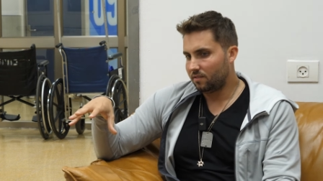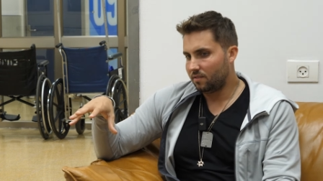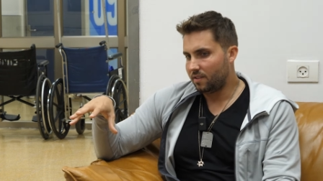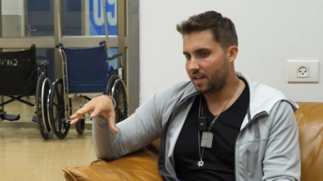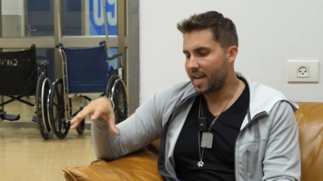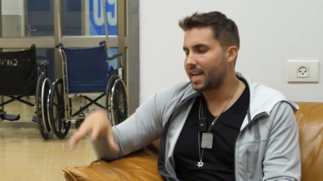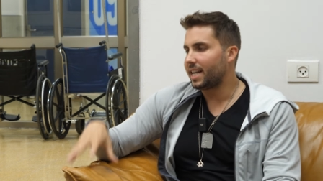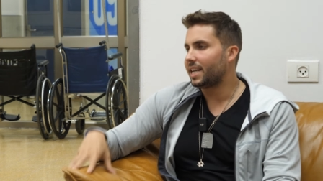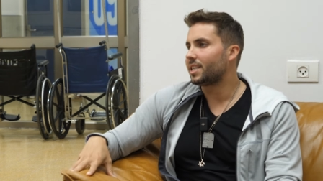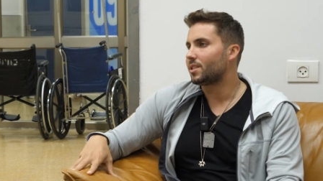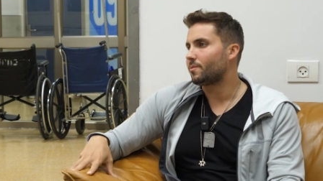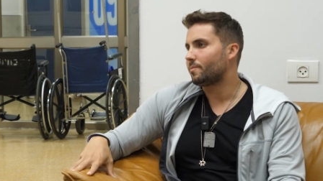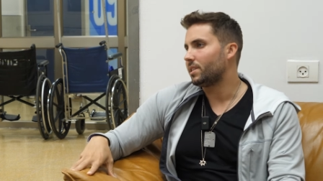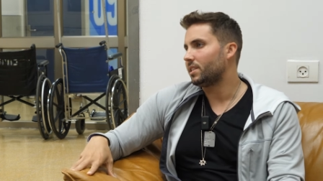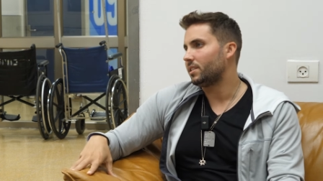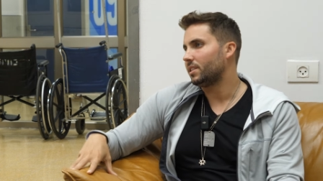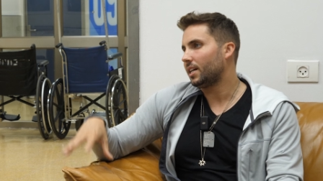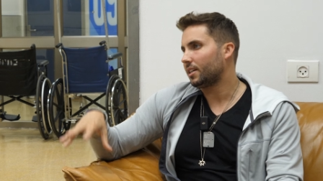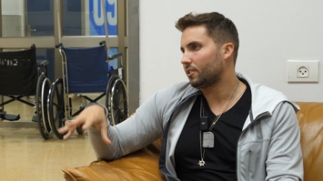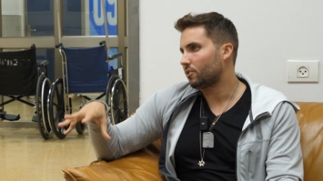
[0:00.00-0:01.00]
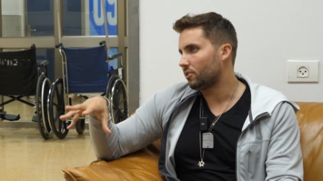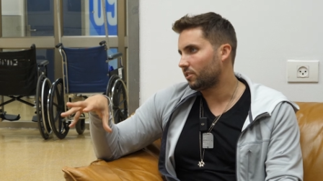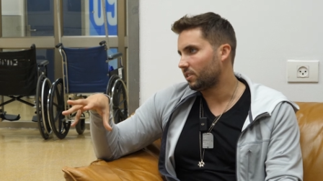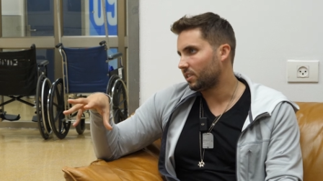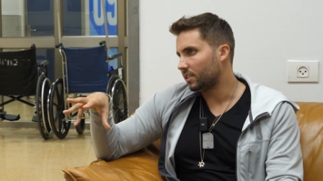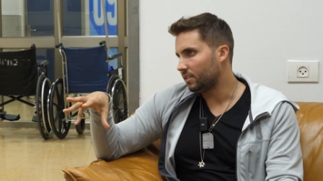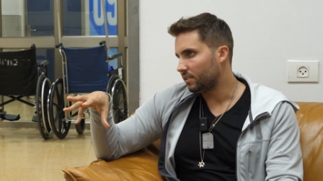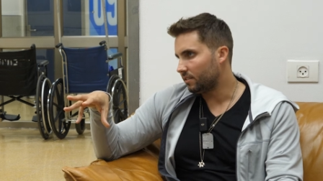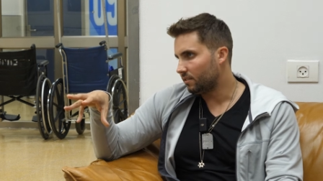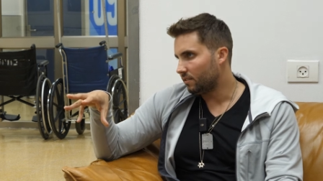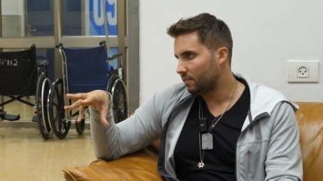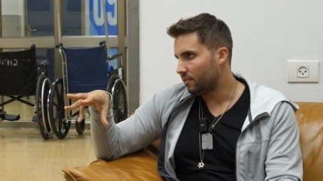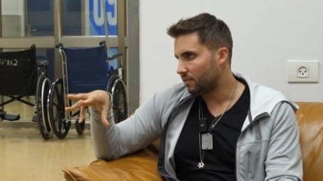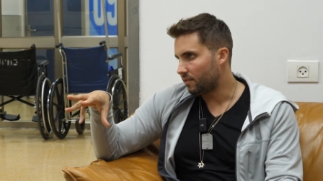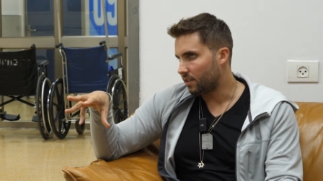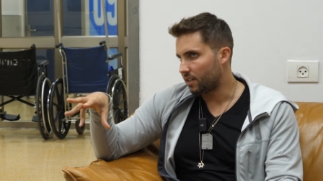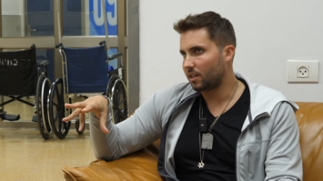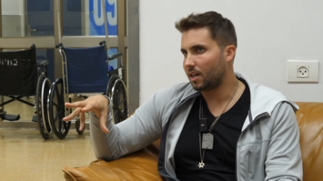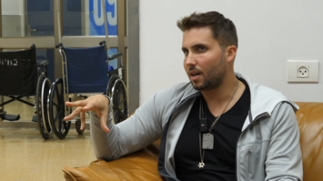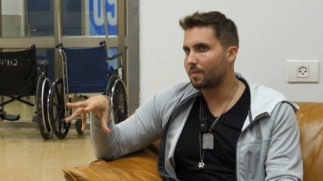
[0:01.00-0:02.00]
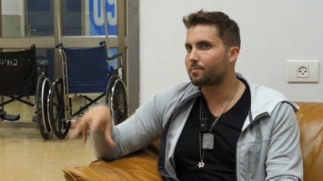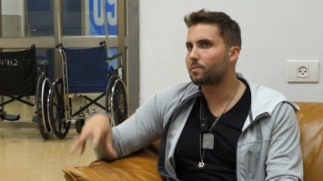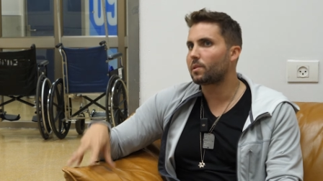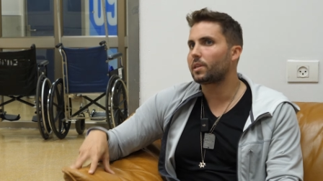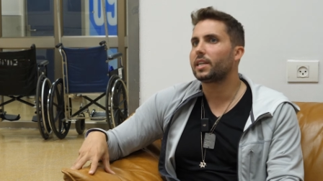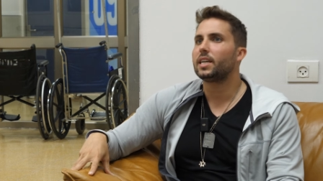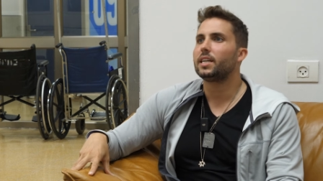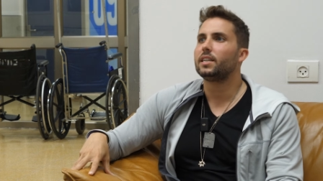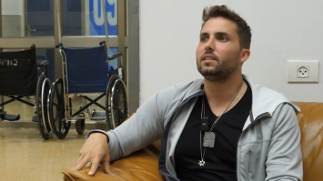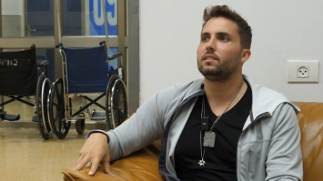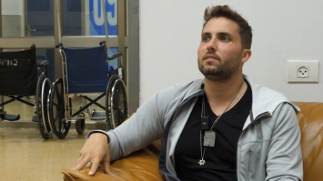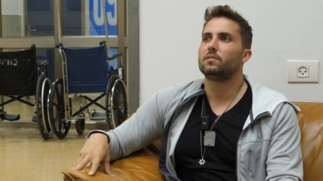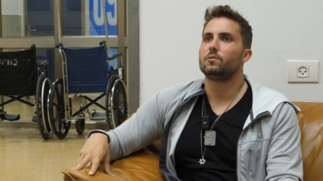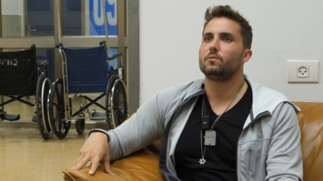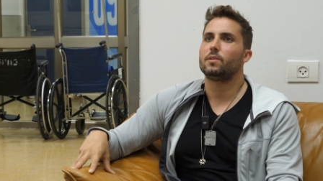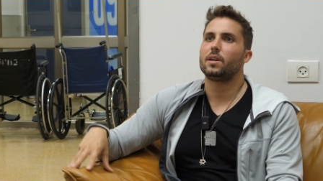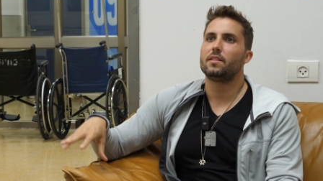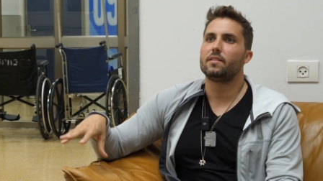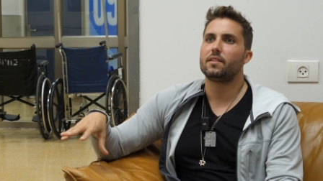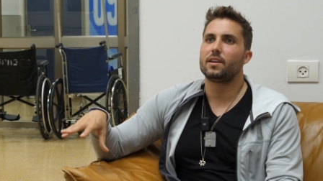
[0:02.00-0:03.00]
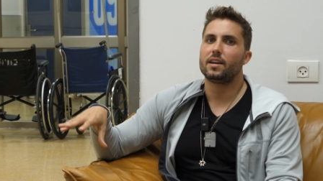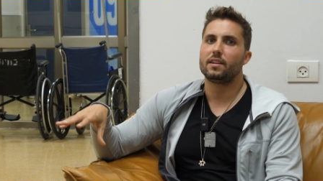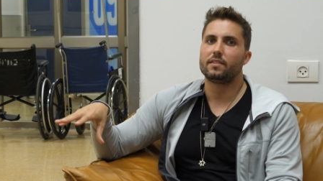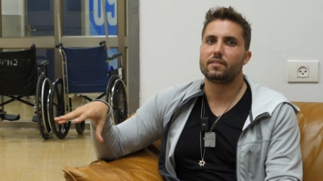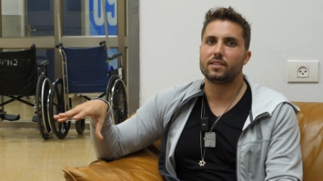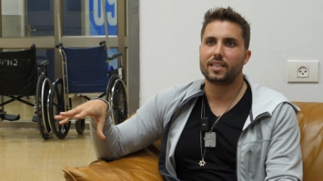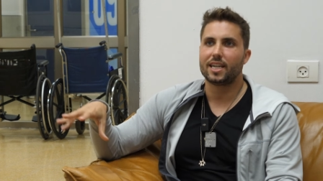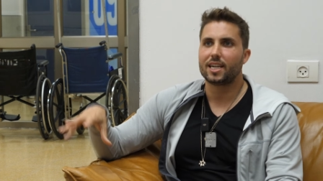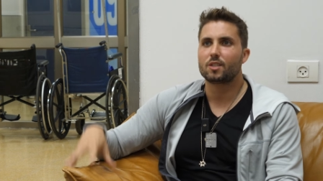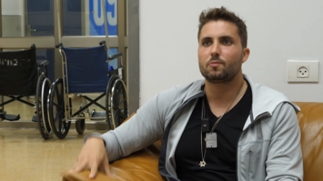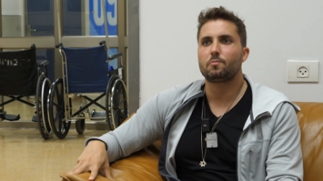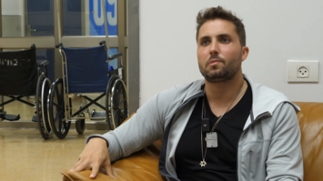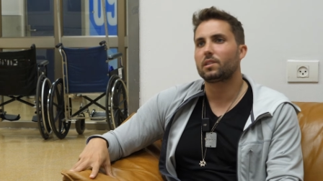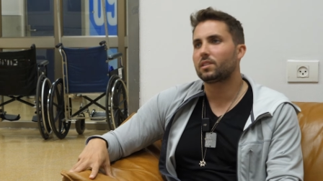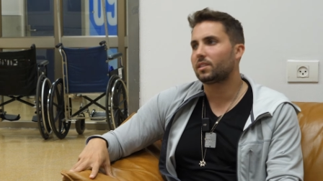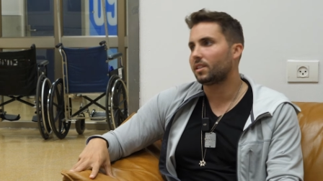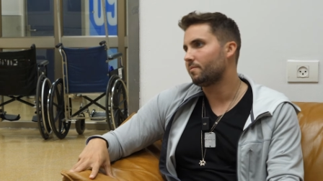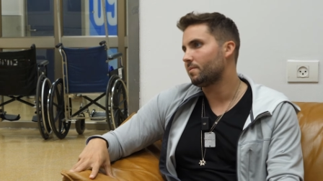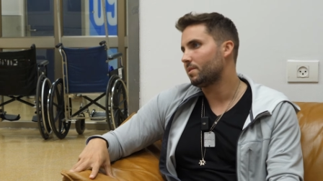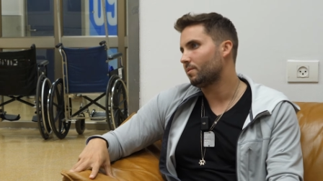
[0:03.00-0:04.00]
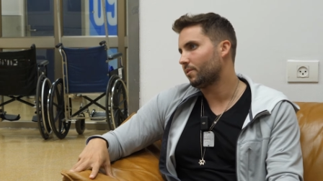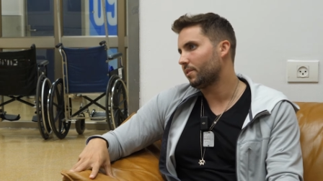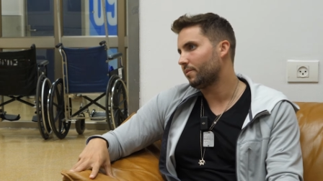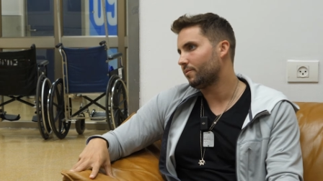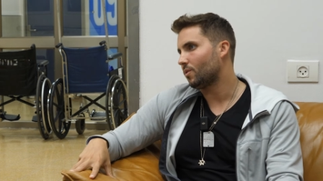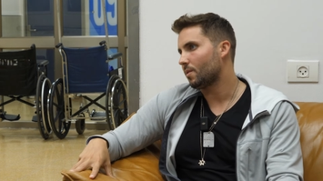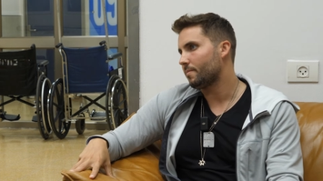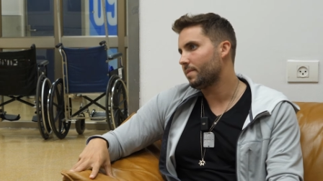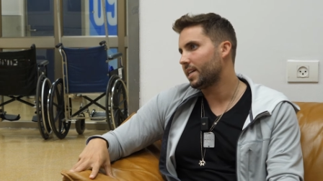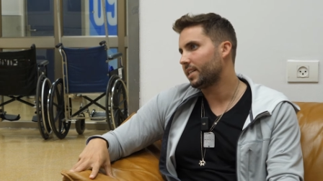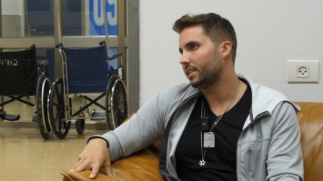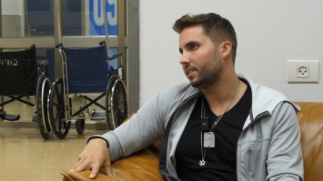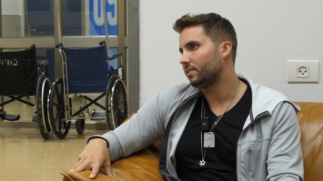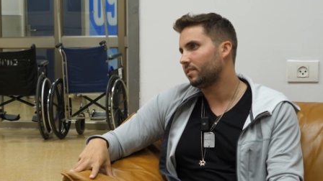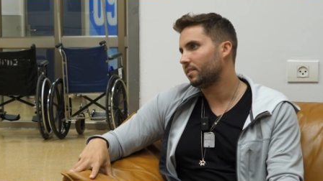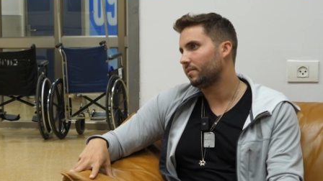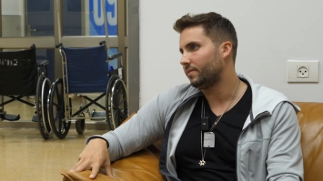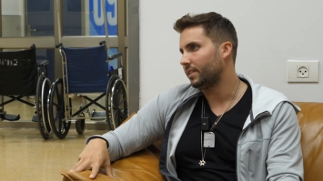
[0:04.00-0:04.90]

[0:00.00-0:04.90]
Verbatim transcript: hate has been indoctrinated in their upbringing, the way that the textbooks have been reformatted to